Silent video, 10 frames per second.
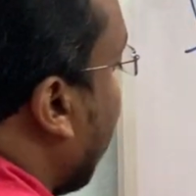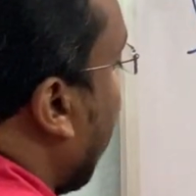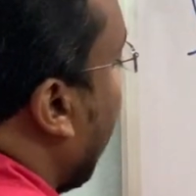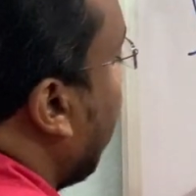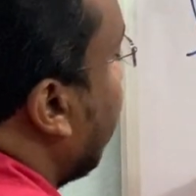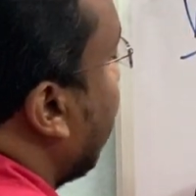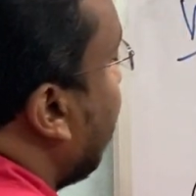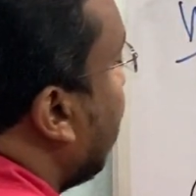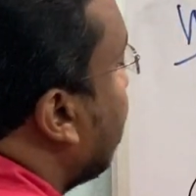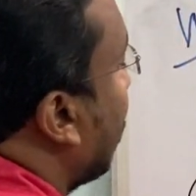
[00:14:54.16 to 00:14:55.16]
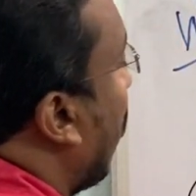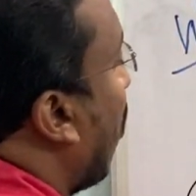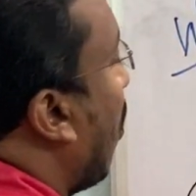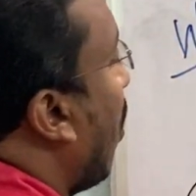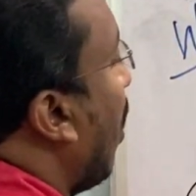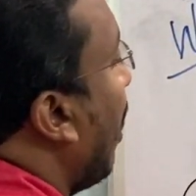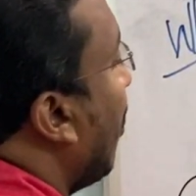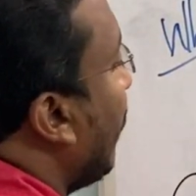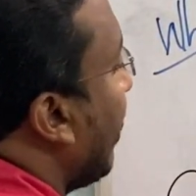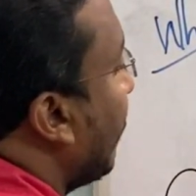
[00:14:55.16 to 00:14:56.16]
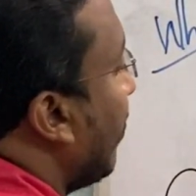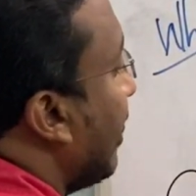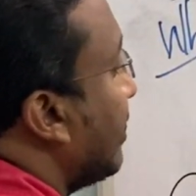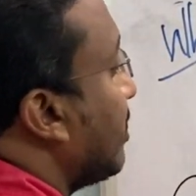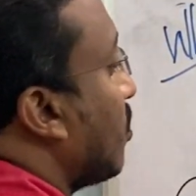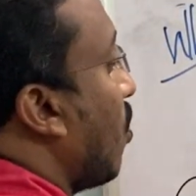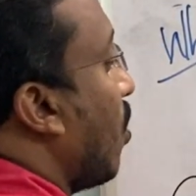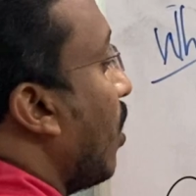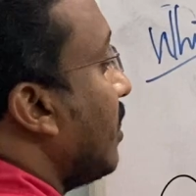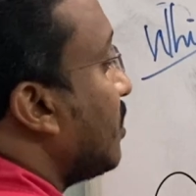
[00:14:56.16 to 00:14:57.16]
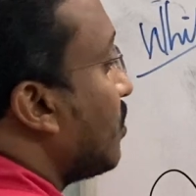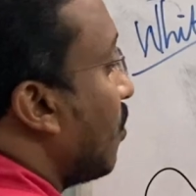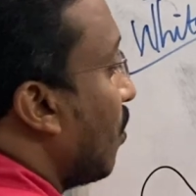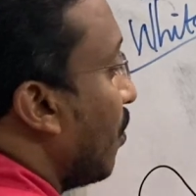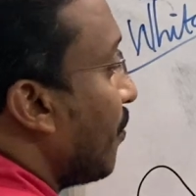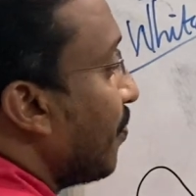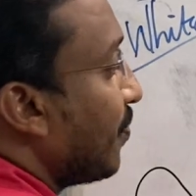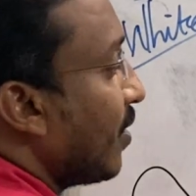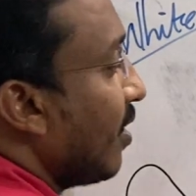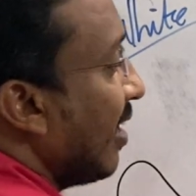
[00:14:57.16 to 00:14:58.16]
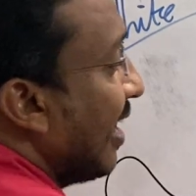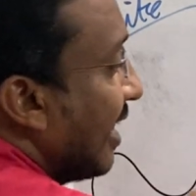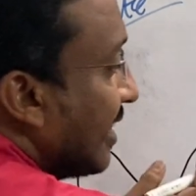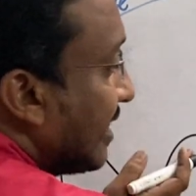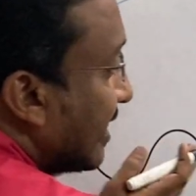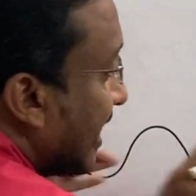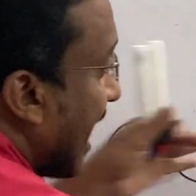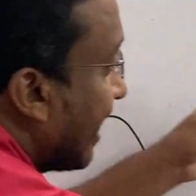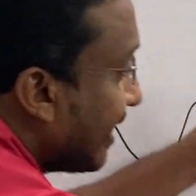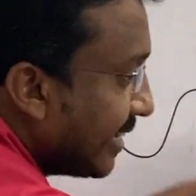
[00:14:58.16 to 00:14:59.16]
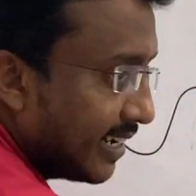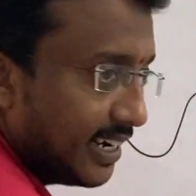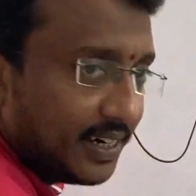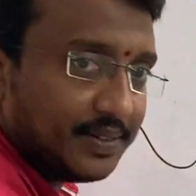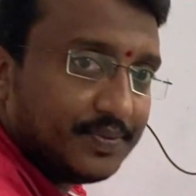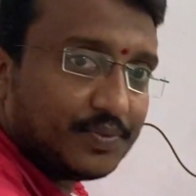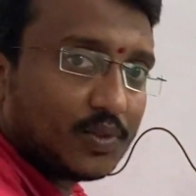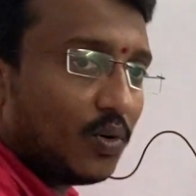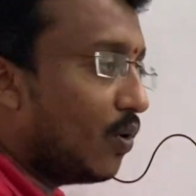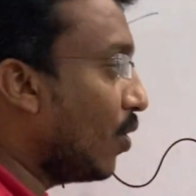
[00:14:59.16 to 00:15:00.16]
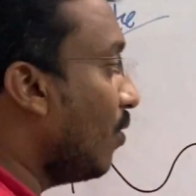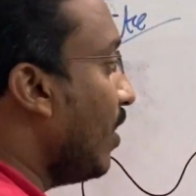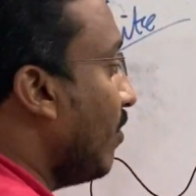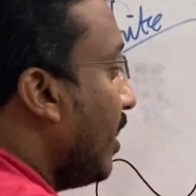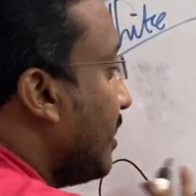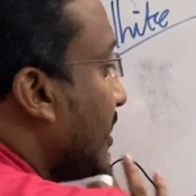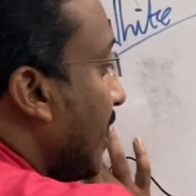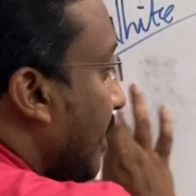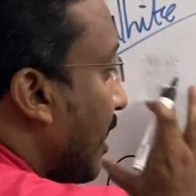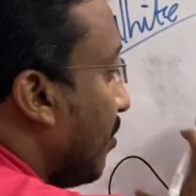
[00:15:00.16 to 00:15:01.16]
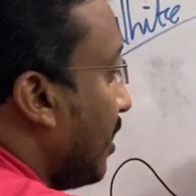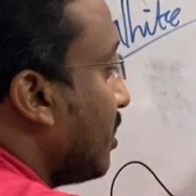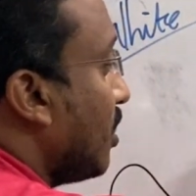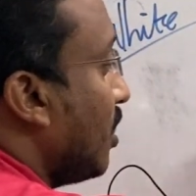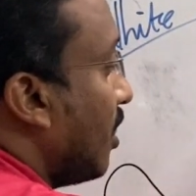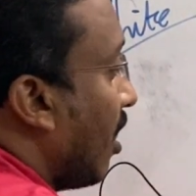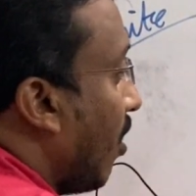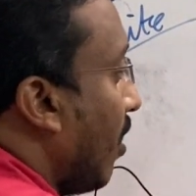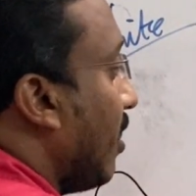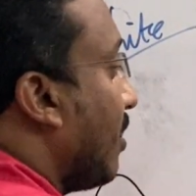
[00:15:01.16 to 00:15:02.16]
light is all wavelengths also scattered. all wavelengths, that means all